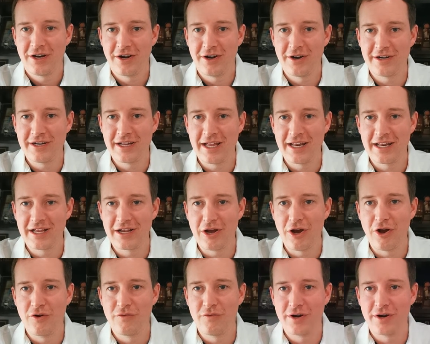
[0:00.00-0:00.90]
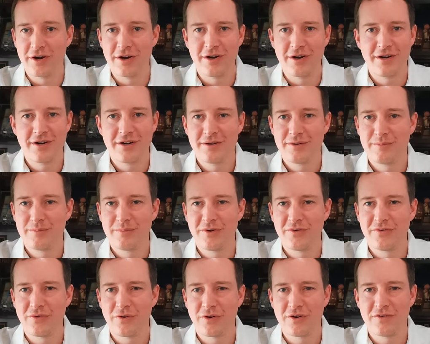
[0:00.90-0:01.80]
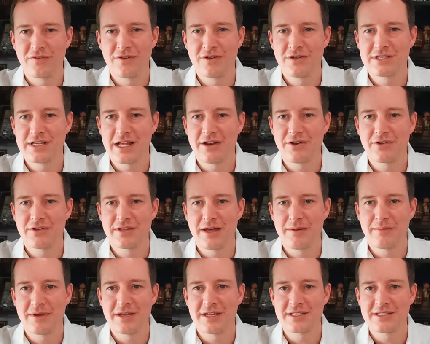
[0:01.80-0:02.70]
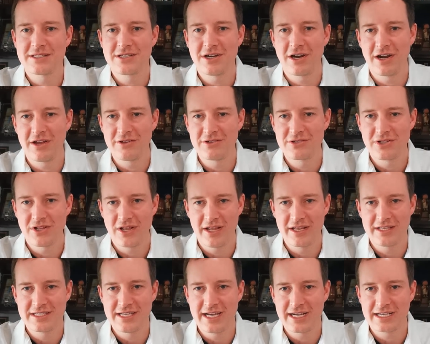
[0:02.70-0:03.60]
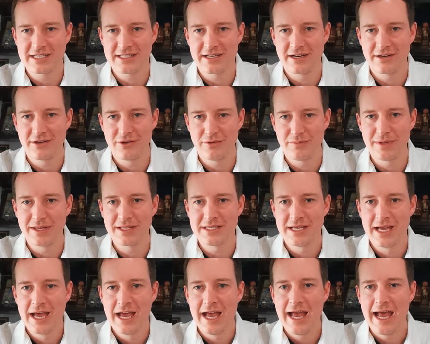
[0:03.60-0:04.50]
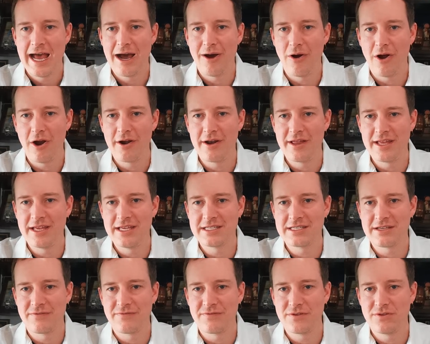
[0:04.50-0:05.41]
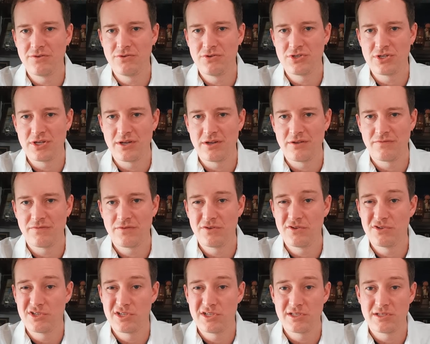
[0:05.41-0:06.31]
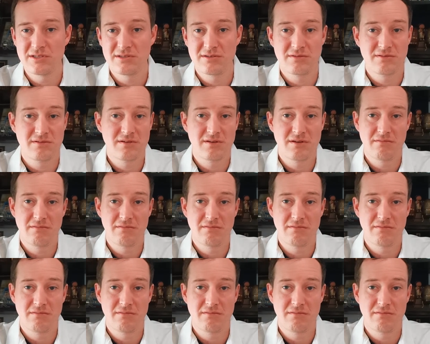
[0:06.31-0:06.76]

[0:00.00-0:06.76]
herniating over before fuse. I don't know what that means. Sorry, there's a lot of text there. I don't know what it means. How hard is a fusion? Fusion's